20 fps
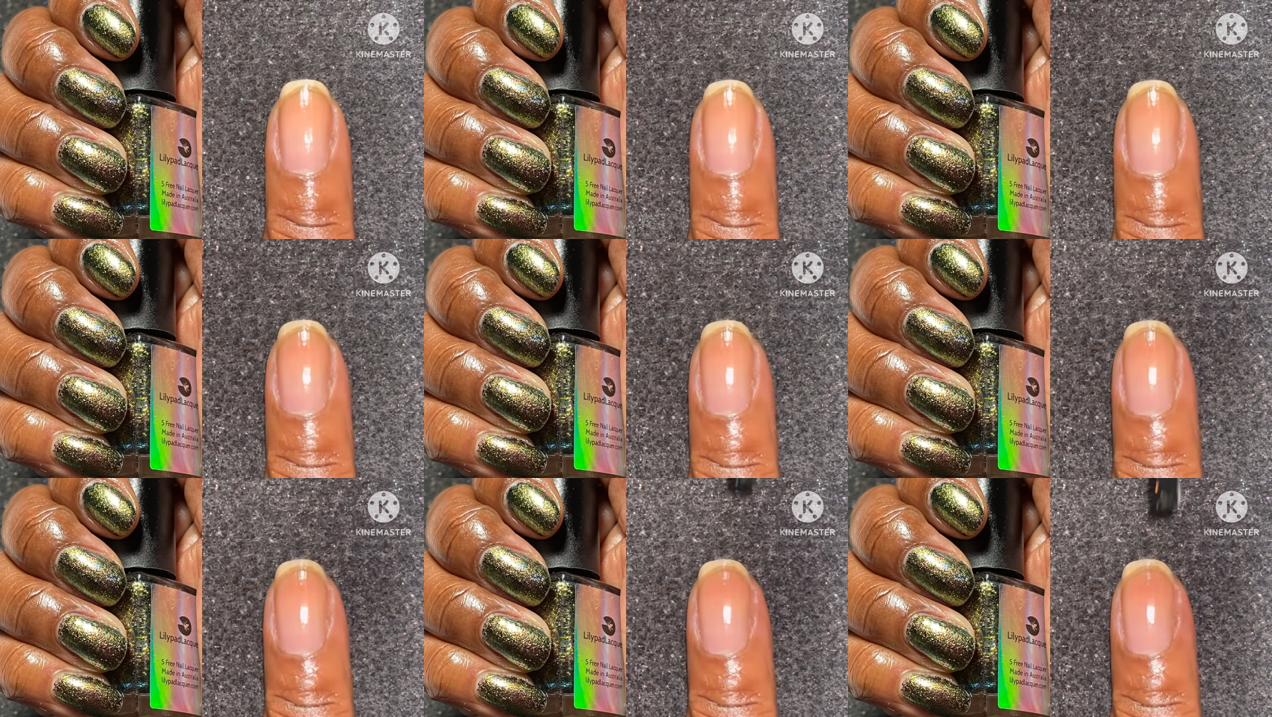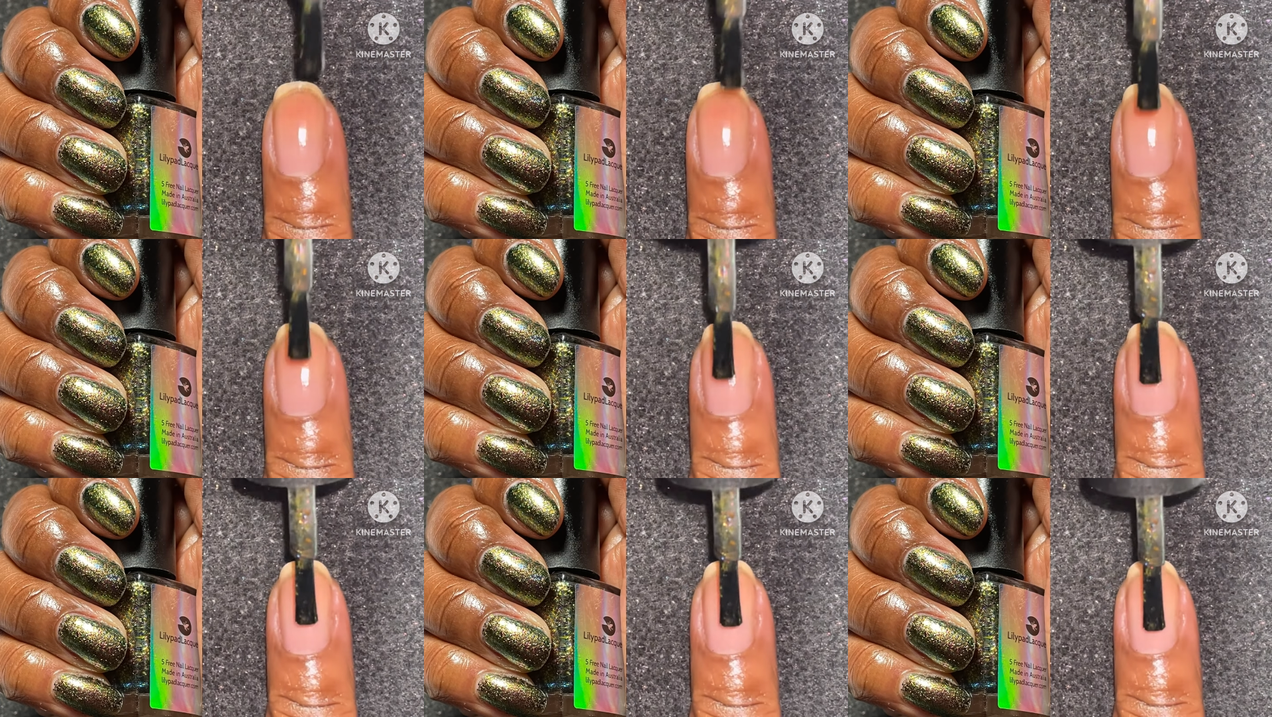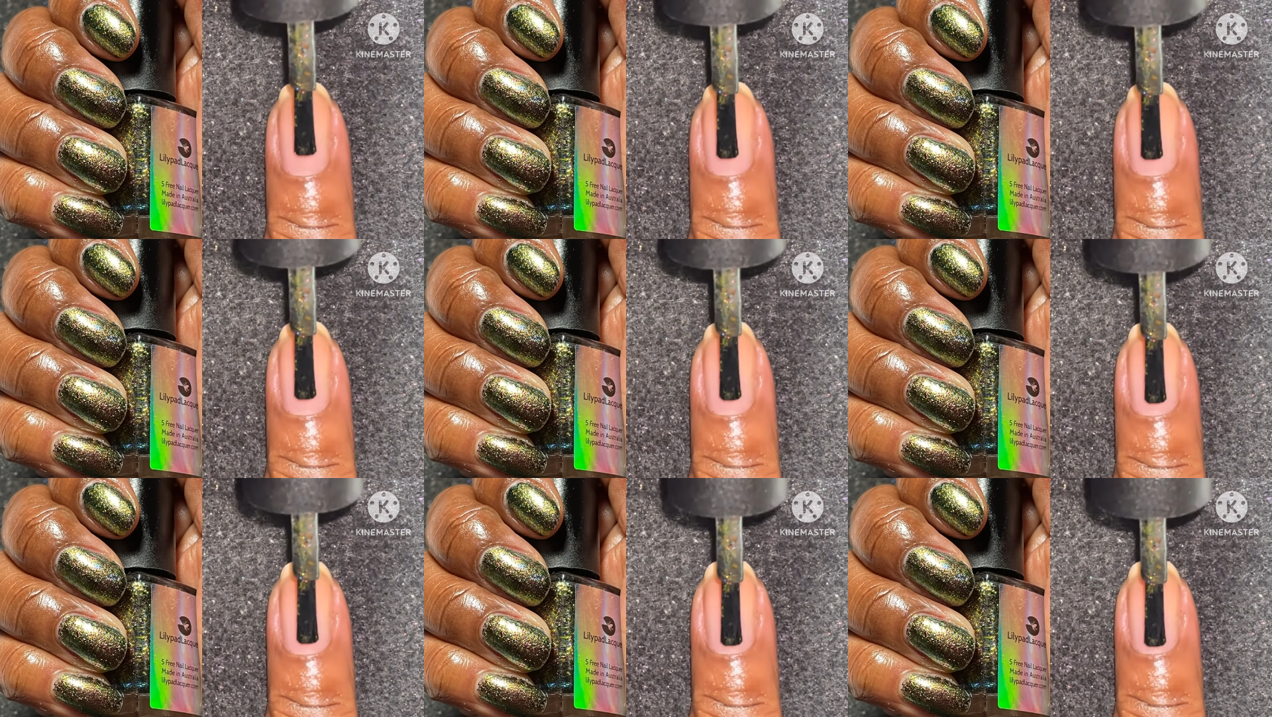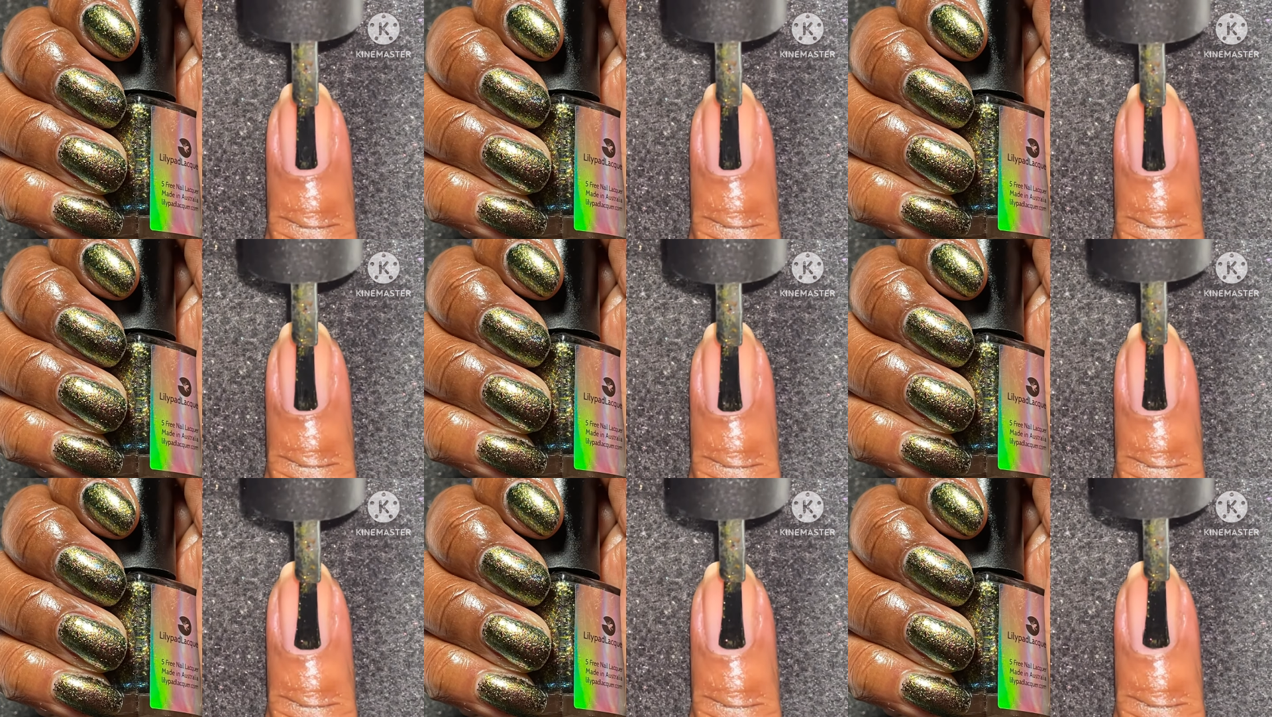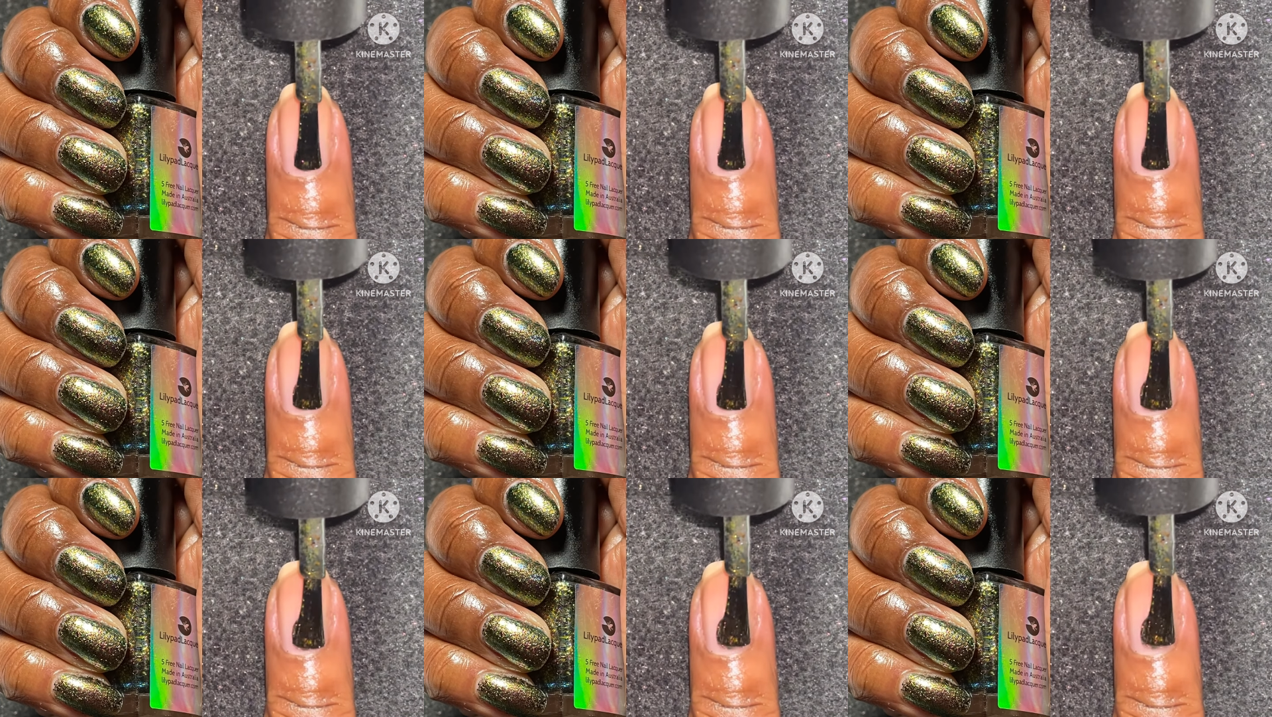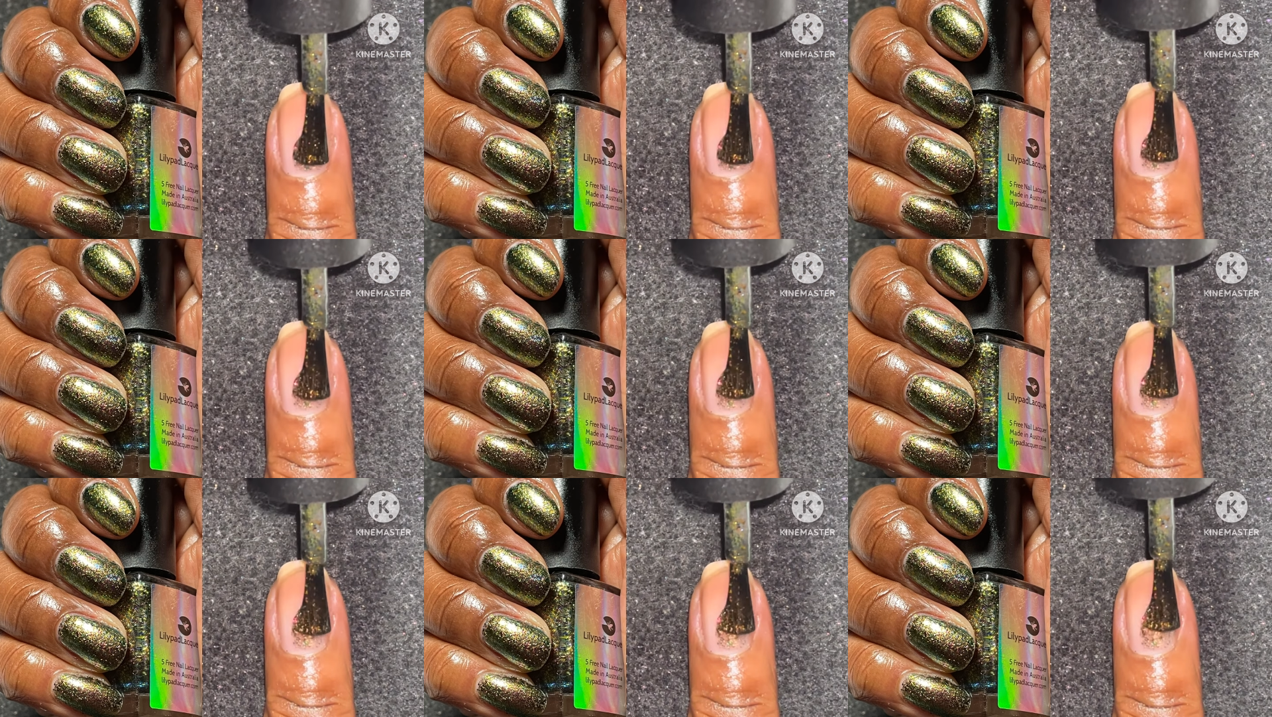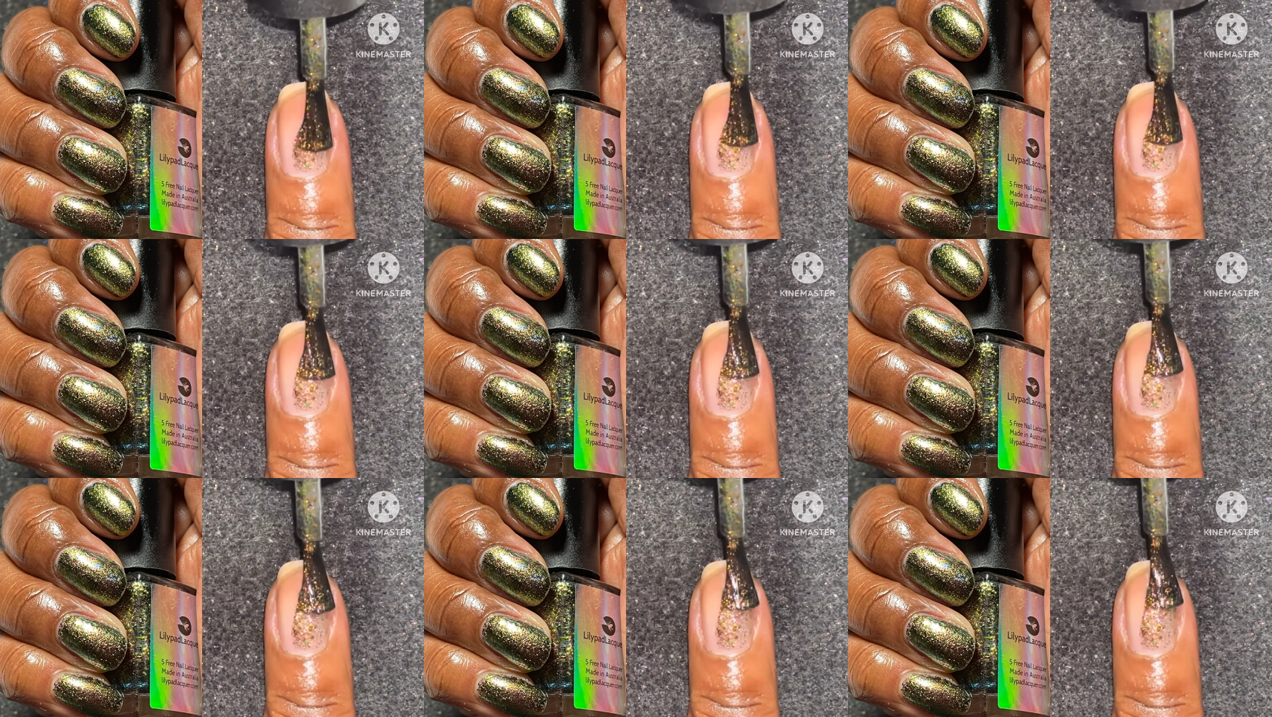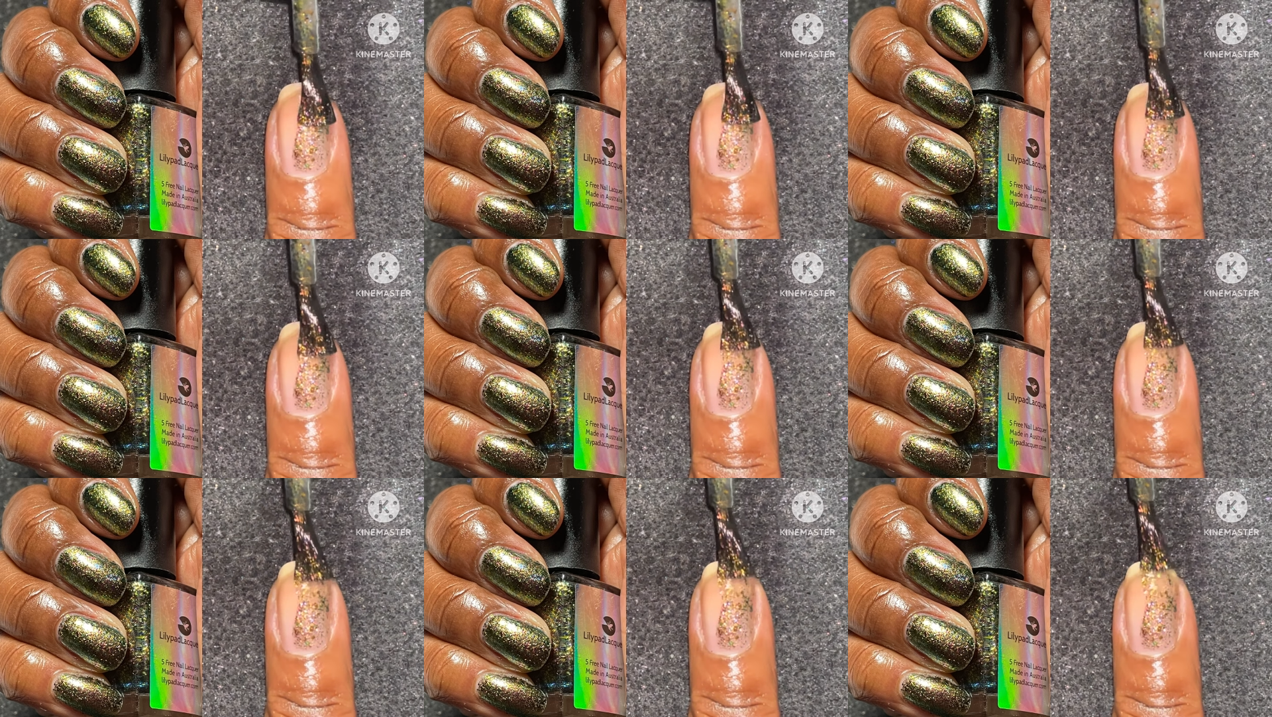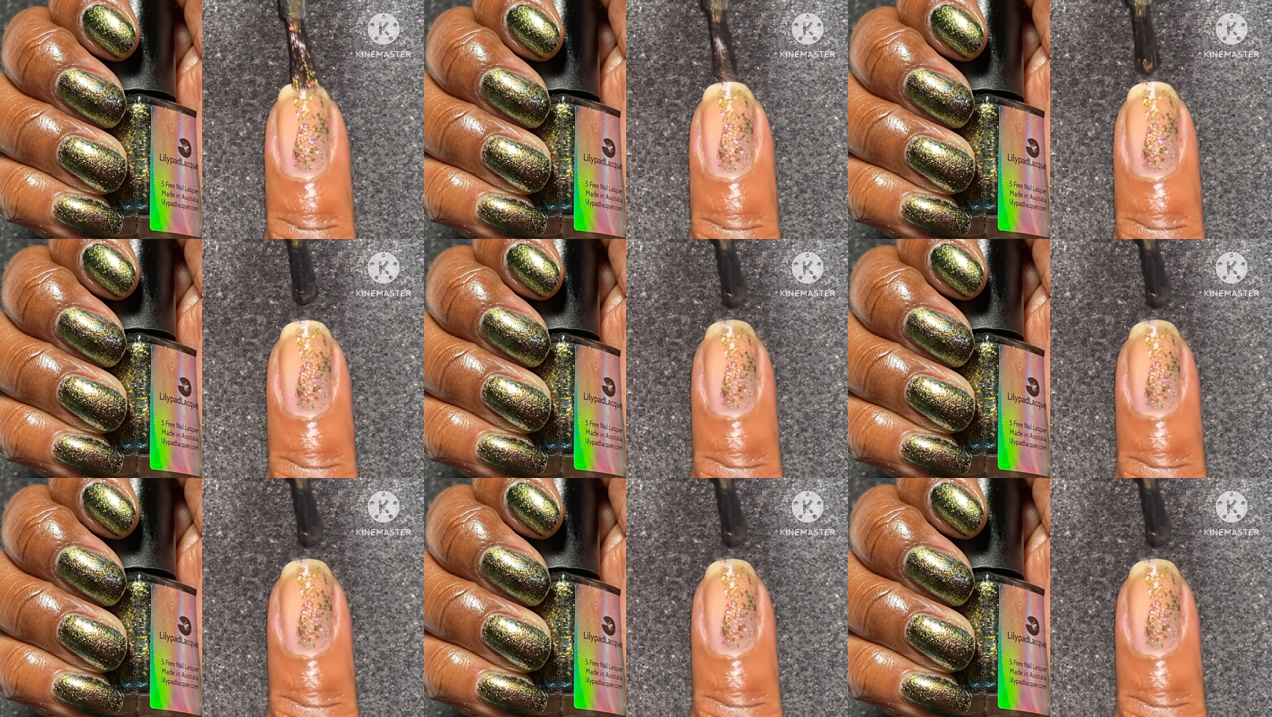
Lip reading: No face is visible, so there are no lips to read.